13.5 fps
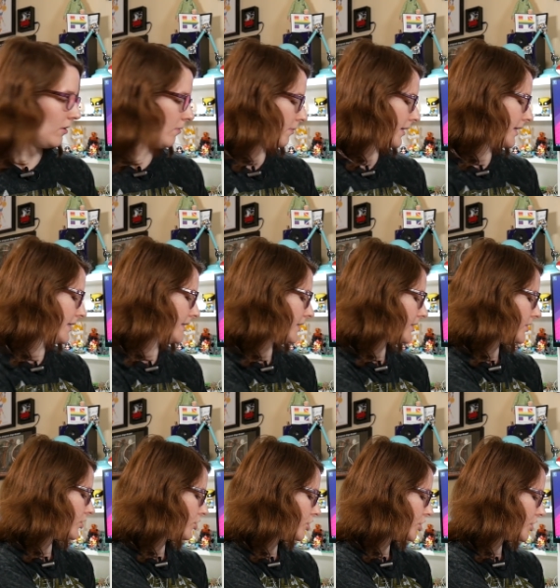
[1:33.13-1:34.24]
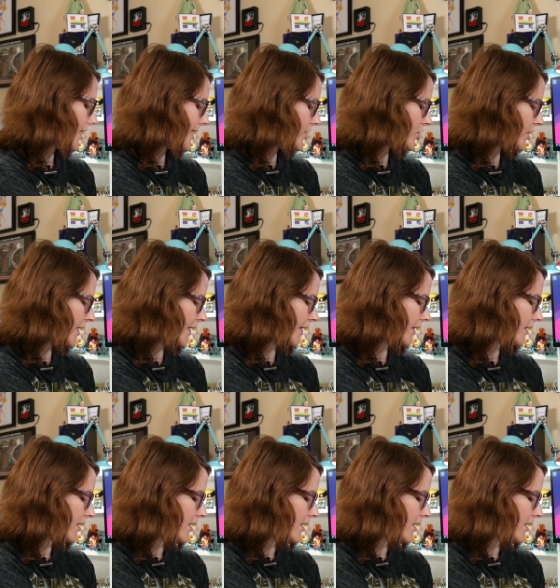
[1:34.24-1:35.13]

was changing